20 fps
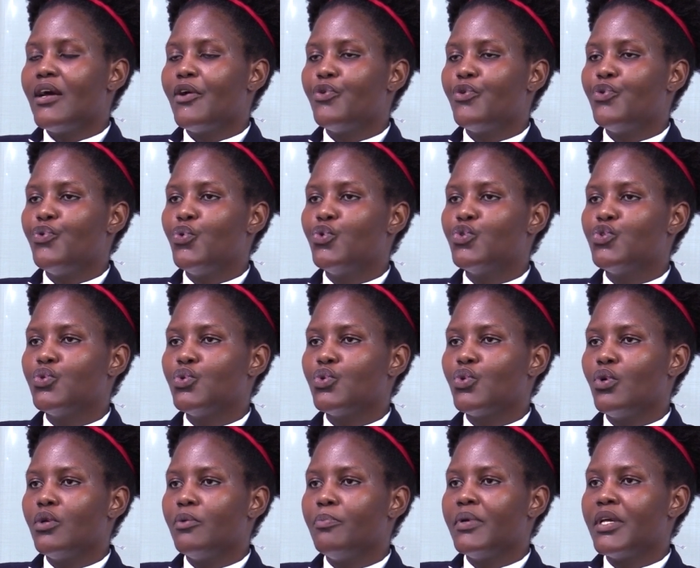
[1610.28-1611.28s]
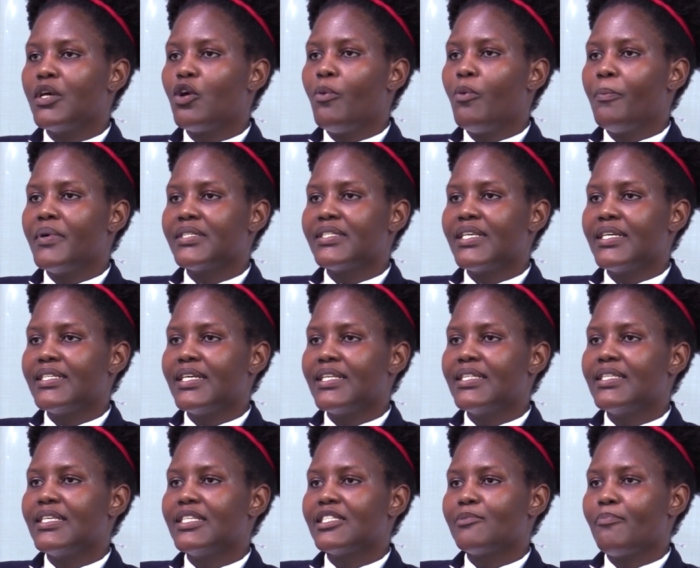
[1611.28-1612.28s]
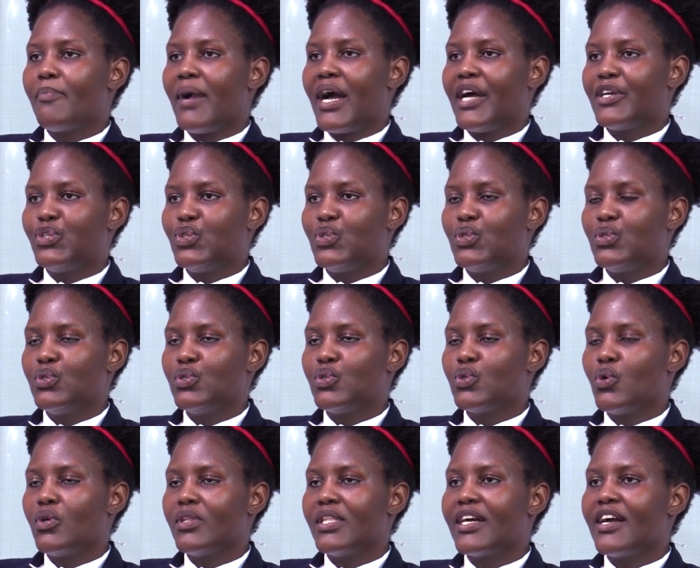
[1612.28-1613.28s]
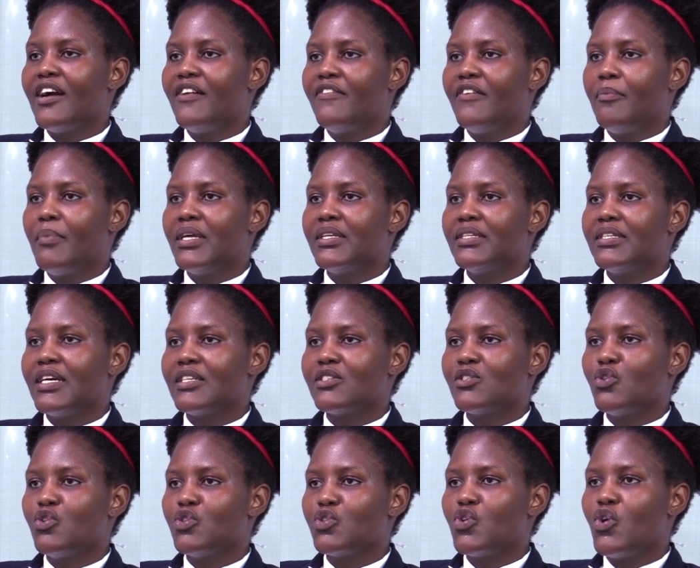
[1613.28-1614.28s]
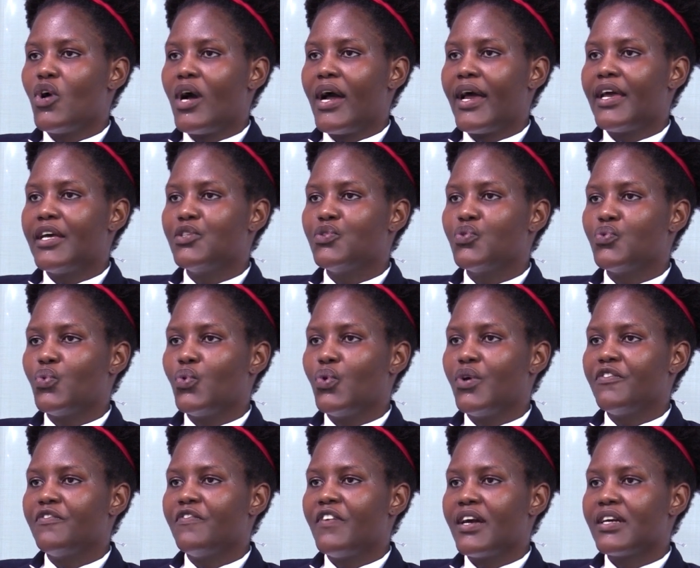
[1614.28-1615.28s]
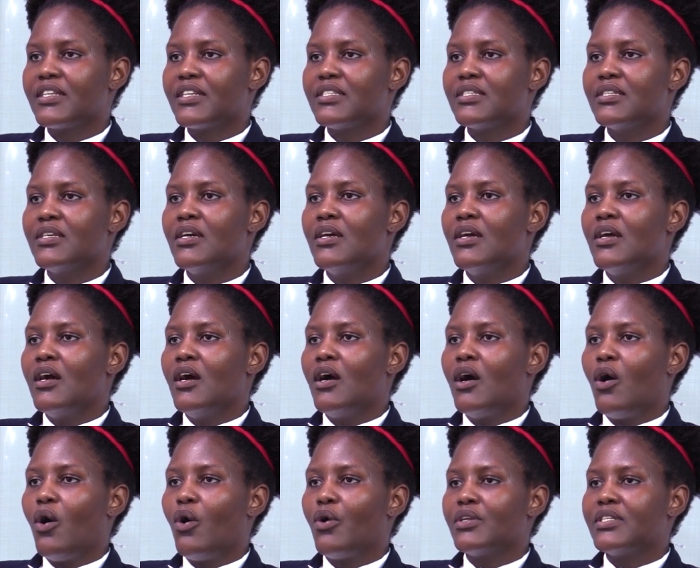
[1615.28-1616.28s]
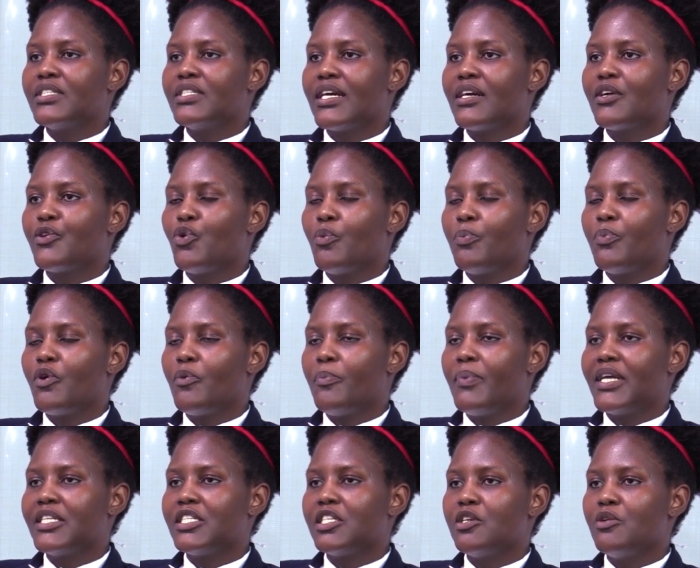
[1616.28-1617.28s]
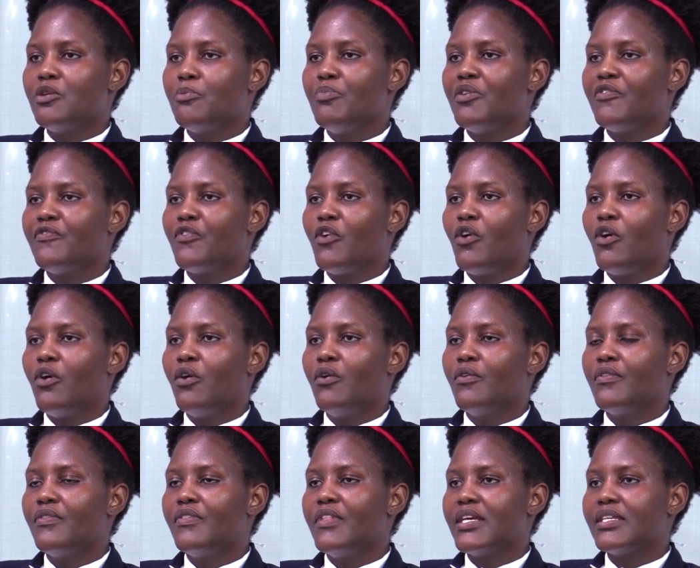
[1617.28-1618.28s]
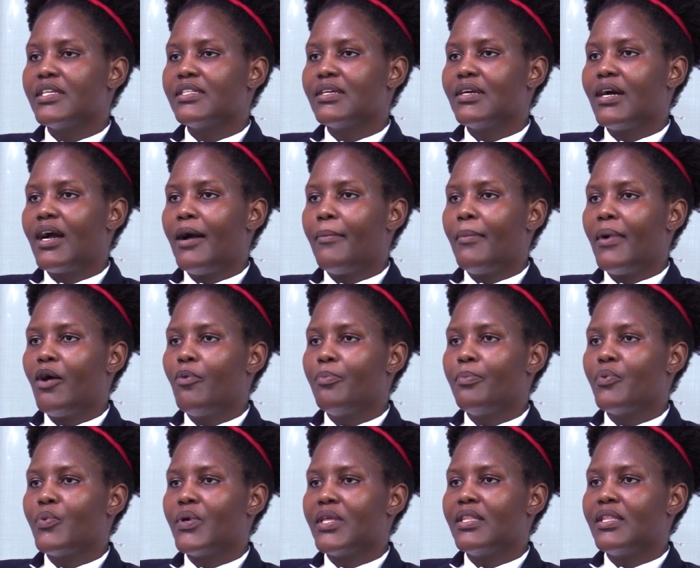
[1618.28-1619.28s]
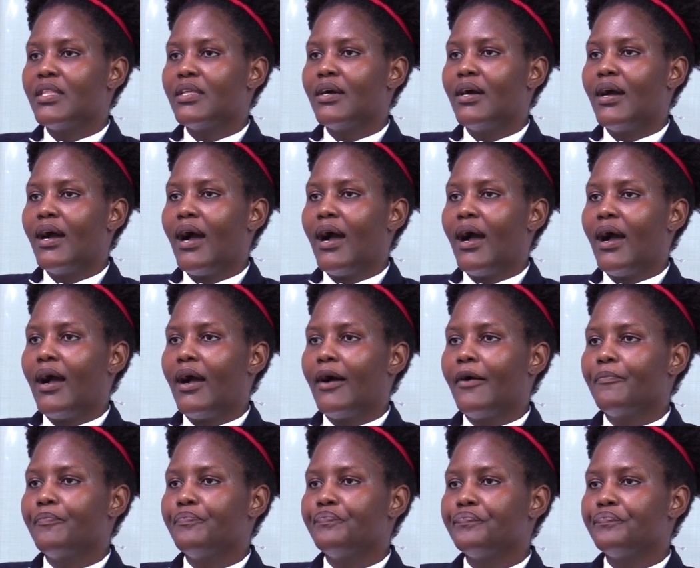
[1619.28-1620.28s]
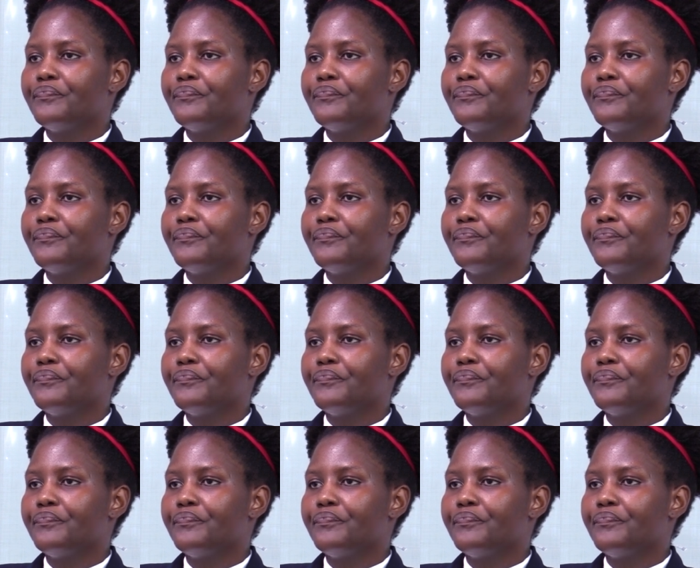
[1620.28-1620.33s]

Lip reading: you should be compensated this much. So the government does not go ahead to effect or take your property before they come up with a